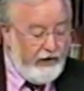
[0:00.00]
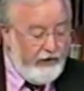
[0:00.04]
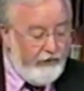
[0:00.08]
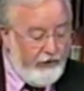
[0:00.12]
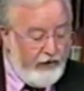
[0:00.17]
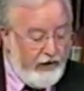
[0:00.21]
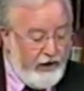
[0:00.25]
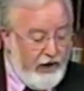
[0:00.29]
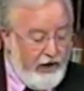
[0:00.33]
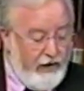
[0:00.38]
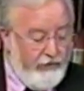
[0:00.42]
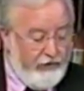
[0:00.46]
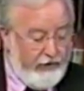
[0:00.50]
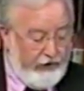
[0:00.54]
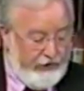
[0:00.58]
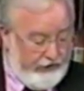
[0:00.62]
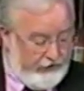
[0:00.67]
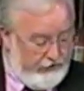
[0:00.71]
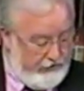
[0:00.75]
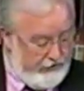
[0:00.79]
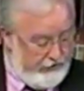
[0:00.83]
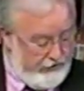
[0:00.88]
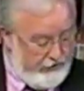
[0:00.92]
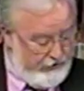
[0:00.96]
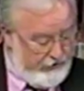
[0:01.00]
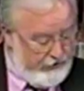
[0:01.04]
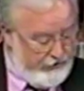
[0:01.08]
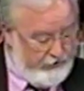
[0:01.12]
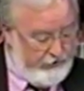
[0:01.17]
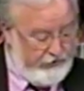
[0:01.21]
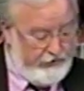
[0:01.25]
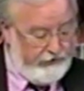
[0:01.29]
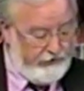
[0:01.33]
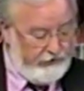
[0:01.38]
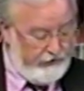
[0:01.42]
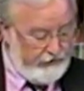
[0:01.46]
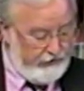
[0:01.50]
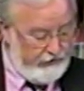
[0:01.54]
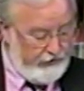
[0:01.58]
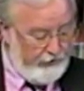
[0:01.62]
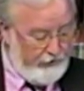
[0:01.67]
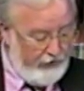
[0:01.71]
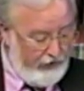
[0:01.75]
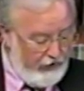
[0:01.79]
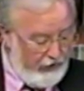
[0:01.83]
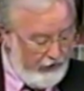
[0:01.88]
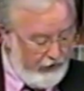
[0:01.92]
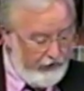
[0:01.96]
of a covenant, uh, this is the
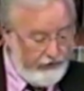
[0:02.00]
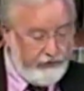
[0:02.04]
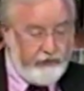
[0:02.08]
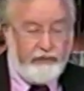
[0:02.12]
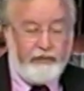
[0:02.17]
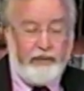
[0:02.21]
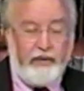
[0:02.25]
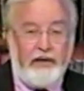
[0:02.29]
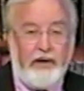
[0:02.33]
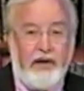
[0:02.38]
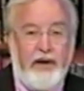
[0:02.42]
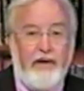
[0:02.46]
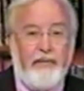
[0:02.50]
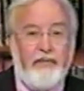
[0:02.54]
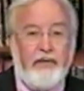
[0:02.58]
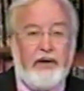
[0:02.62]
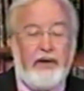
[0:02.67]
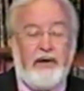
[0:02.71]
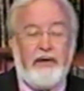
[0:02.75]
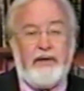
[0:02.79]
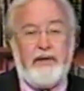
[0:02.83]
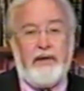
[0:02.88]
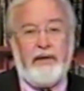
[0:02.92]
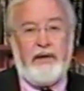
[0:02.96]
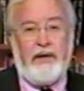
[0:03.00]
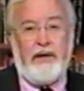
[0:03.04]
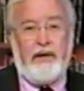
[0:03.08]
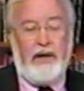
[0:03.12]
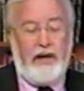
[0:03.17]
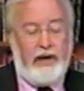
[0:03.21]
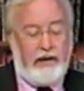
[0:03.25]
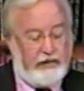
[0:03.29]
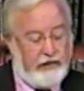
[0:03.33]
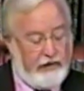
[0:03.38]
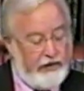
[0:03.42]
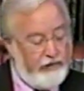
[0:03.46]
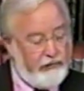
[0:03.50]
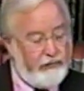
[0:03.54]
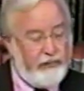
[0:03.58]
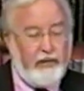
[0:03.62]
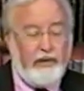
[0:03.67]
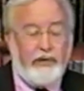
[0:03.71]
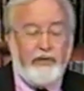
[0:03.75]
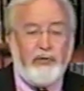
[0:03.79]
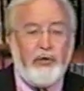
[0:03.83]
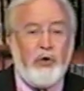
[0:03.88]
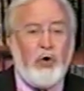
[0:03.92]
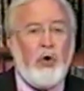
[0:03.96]
parties of the covenant, uh, and Israel
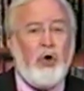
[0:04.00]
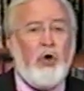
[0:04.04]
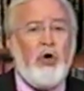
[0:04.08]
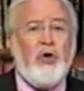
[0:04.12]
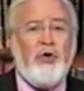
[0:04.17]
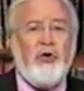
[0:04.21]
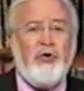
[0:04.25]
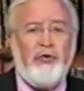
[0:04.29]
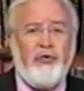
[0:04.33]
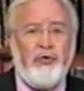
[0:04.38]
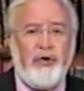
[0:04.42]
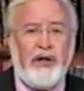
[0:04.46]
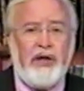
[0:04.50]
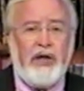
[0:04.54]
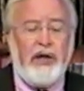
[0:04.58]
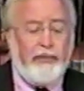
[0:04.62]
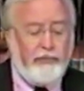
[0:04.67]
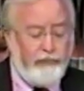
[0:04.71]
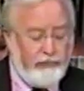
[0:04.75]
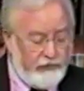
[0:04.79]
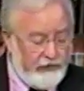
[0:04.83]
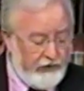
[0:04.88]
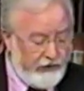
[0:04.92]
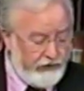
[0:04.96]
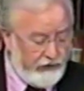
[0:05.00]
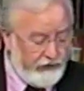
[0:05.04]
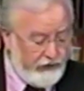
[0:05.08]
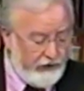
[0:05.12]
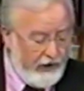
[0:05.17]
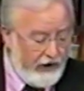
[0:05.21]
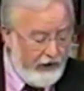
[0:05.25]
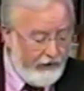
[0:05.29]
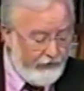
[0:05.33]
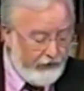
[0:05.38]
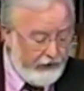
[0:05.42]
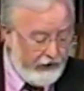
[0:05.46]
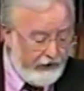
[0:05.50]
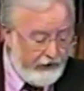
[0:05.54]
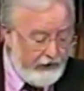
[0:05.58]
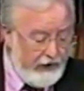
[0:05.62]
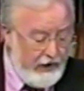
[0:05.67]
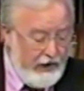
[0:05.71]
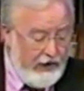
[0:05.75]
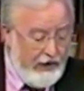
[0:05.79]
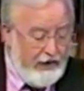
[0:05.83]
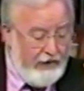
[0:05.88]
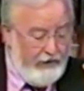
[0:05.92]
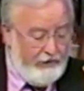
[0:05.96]
is urged to keep this covenant,
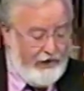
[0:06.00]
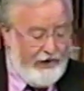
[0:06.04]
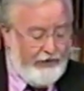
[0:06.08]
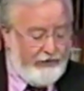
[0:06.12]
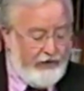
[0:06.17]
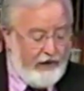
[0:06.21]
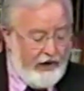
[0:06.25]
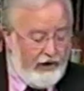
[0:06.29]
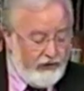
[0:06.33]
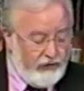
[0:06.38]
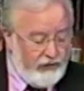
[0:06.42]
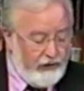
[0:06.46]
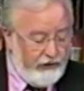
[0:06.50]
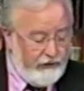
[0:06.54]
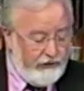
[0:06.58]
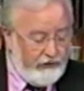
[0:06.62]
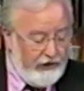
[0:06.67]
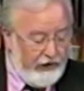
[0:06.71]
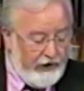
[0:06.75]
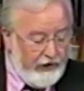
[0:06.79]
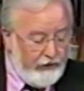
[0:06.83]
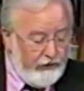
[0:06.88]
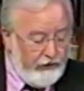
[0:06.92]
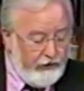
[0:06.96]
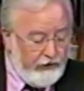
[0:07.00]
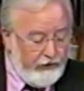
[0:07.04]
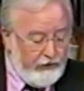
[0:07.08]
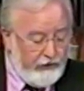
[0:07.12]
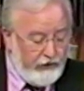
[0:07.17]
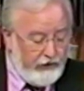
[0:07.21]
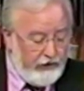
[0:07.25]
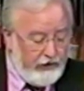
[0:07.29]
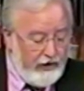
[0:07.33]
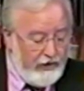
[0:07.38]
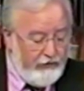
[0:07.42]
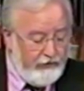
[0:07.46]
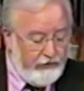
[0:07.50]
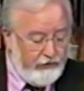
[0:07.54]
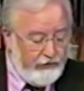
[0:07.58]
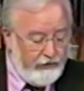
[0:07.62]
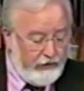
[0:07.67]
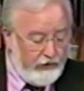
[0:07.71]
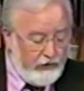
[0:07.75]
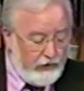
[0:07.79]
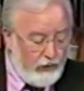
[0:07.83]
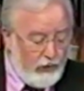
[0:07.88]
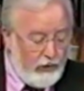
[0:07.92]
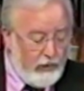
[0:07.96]
that thou shouldst enter into the covenant of
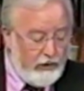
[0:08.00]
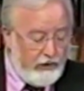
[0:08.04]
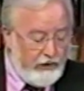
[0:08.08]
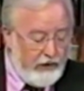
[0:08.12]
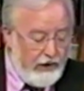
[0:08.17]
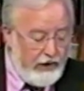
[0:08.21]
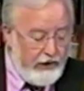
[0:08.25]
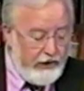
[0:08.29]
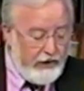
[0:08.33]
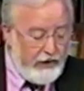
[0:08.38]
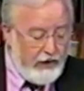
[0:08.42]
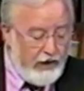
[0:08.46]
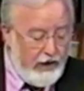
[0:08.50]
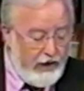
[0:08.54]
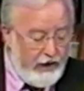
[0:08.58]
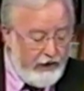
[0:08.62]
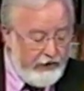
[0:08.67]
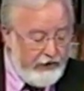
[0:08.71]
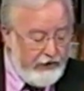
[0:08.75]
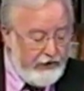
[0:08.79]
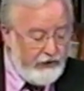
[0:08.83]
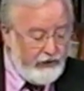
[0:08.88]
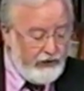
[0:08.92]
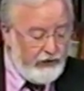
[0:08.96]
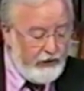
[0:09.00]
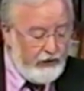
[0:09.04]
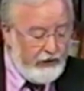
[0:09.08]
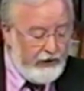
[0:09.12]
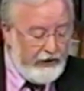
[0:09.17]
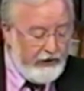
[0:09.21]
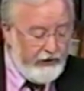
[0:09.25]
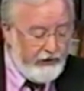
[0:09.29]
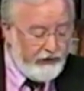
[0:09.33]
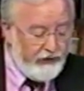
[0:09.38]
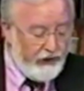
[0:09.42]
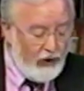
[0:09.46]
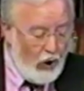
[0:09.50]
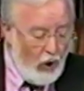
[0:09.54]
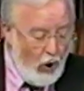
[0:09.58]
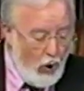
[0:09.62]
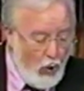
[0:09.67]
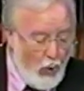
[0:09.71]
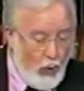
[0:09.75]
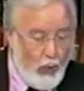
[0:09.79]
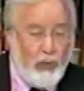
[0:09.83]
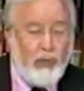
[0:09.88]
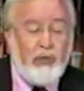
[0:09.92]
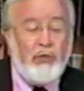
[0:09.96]
the Lord thy God, into his
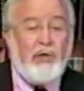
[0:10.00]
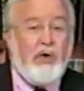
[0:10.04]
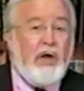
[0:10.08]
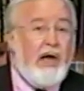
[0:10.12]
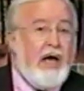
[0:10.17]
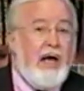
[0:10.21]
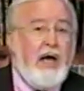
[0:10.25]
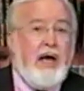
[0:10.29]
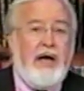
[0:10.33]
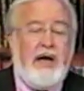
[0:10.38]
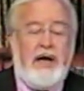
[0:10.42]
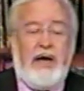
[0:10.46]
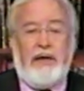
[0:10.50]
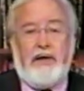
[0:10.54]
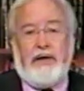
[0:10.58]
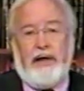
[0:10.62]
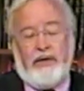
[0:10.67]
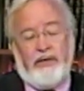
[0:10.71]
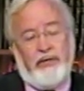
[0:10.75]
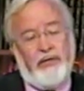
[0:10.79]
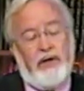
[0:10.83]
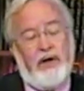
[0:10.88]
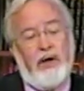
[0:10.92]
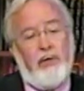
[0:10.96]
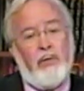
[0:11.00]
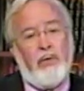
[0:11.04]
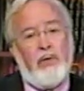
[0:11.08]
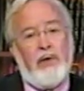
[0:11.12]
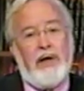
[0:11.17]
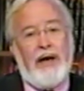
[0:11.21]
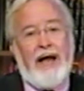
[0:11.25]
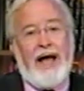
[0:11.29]
oath, and that's that word